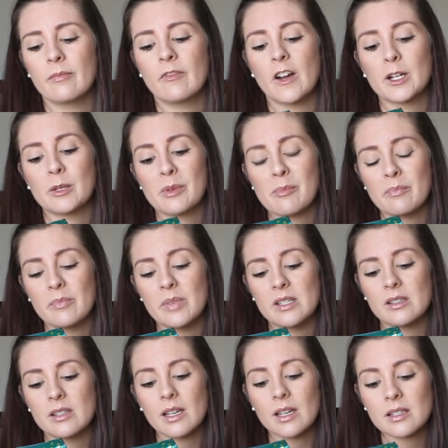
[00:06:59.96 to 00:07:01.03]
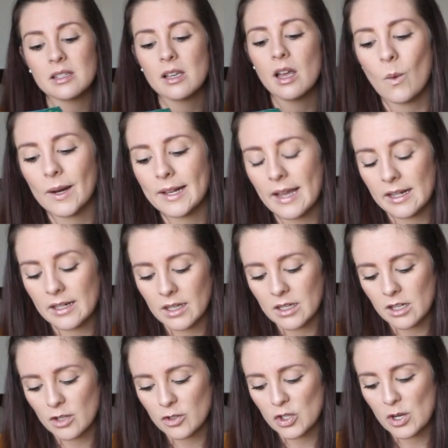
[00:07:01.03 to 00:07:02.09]
vitamin B6, organic
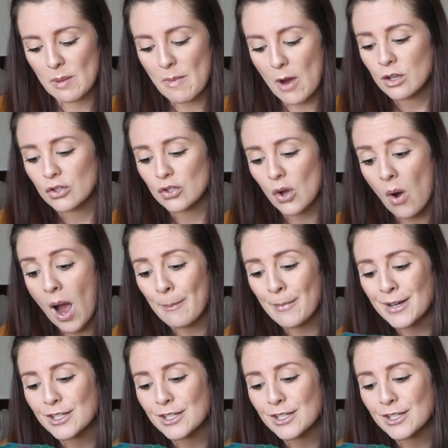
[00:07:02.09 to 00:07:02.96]
and non-GMO. So I'm